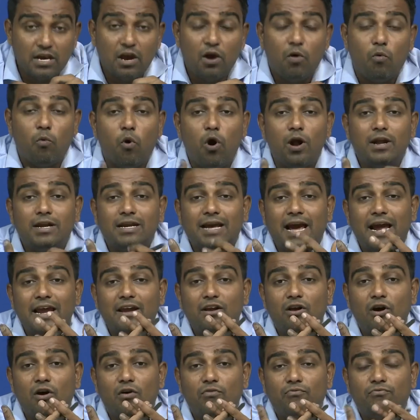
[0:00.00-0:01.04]
what
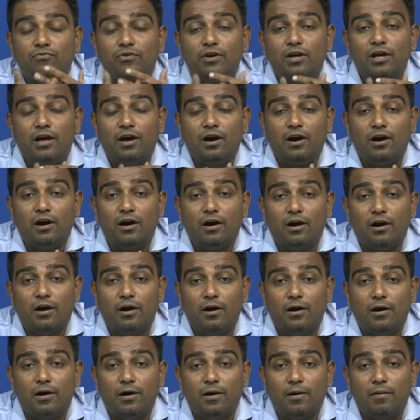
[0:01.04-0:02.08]
kind of
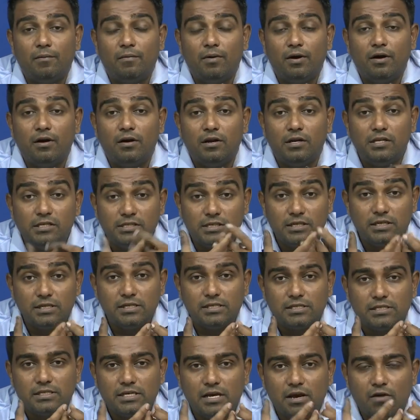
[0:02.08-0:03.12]
uh, uh,
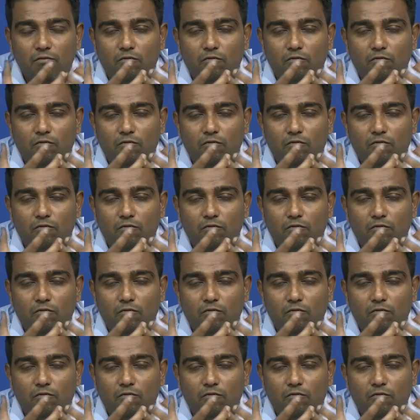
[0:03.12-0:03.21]
results,